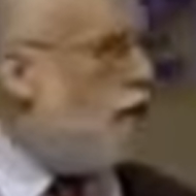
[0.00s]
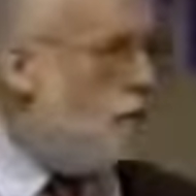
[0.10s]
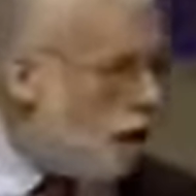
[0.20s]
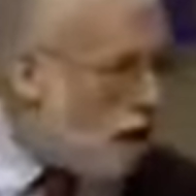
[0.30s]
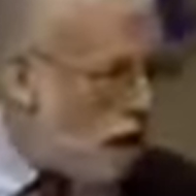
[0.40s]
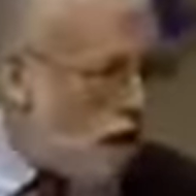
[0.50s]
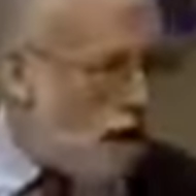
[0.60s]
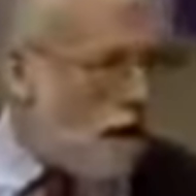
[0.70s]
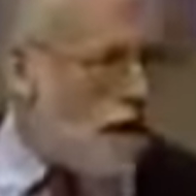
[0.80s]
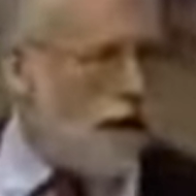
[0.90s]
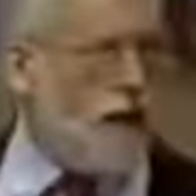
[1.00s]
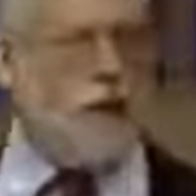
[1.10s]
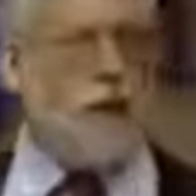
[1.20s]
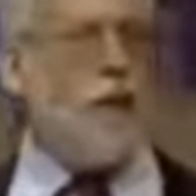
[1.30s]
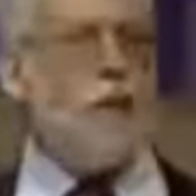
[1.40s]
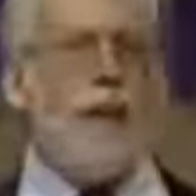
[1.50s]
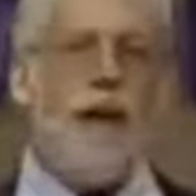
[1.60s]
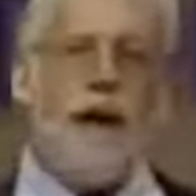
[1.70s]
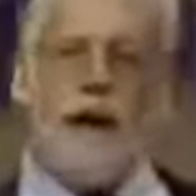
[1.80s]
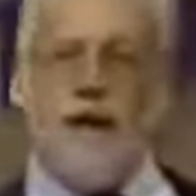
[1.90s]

all murder. You're swearing